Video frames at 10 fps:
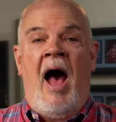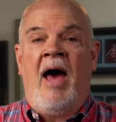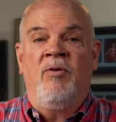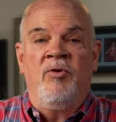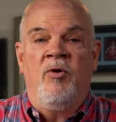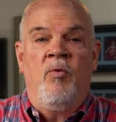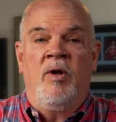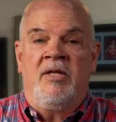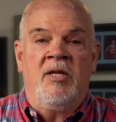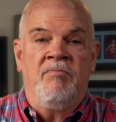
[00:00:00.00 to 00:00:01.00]
I don't know
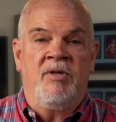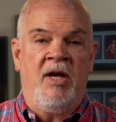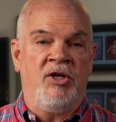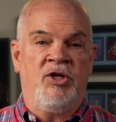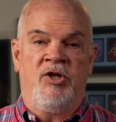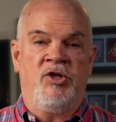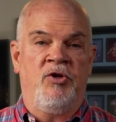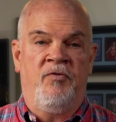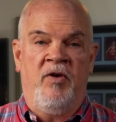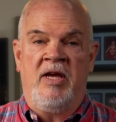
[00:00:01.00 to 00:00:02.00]
what temptations you
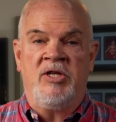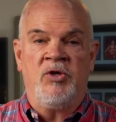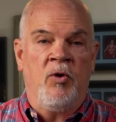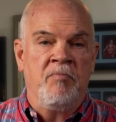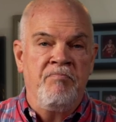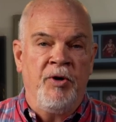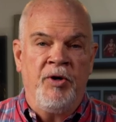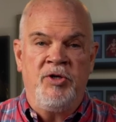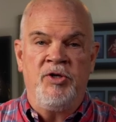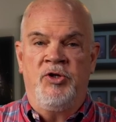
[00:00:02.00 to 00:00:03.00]
face or
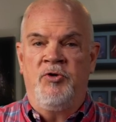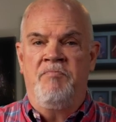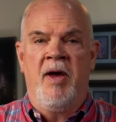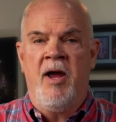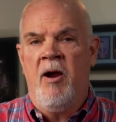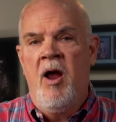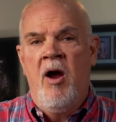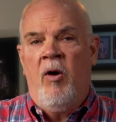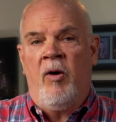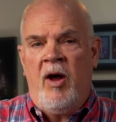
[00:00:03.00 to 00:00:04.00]
burdens you bear
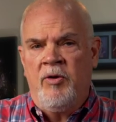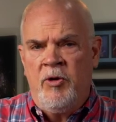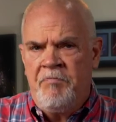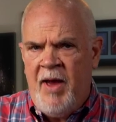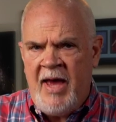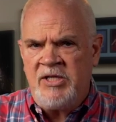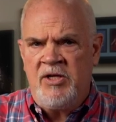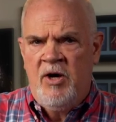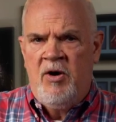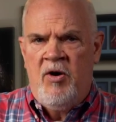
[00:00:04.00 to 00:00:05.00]
or how your past
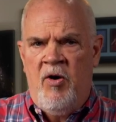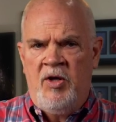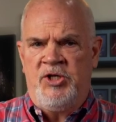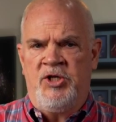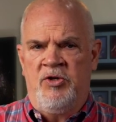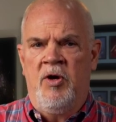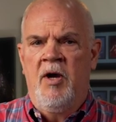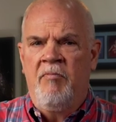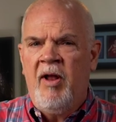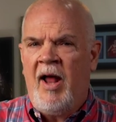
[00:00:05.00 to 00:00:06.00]
haunts you,
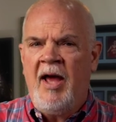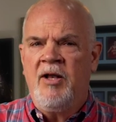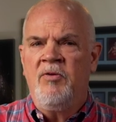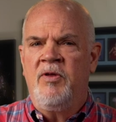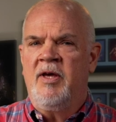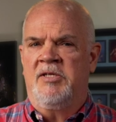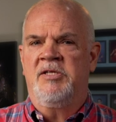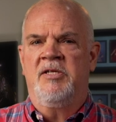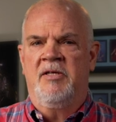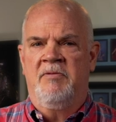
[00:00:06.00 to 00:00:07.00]
but I know
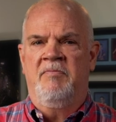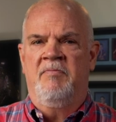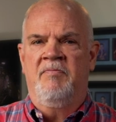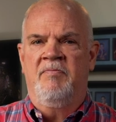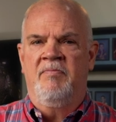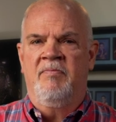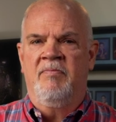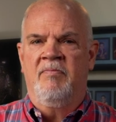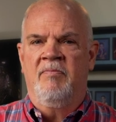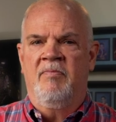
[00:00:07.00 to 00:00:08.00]
this.
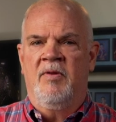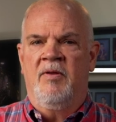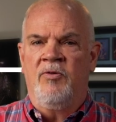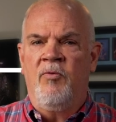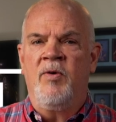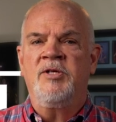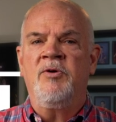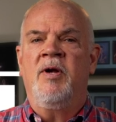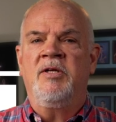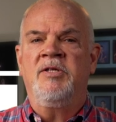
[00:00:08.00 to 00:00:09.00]
The
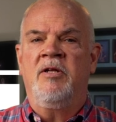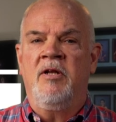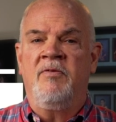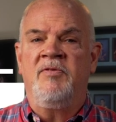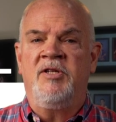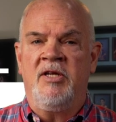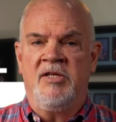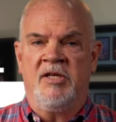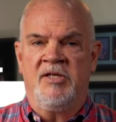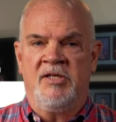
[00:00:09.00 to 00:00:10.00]
resurrection of
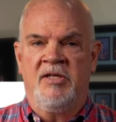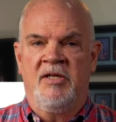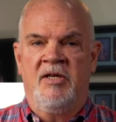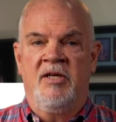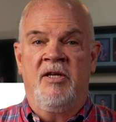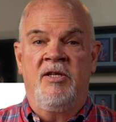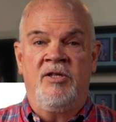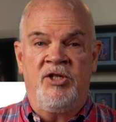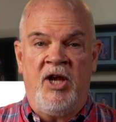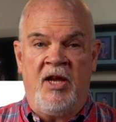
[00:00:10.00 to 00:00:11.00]
Jesus
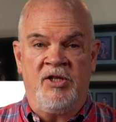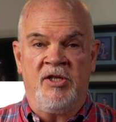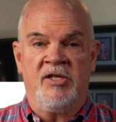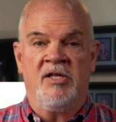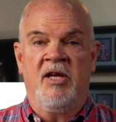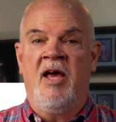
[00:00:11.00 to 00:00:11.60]
changes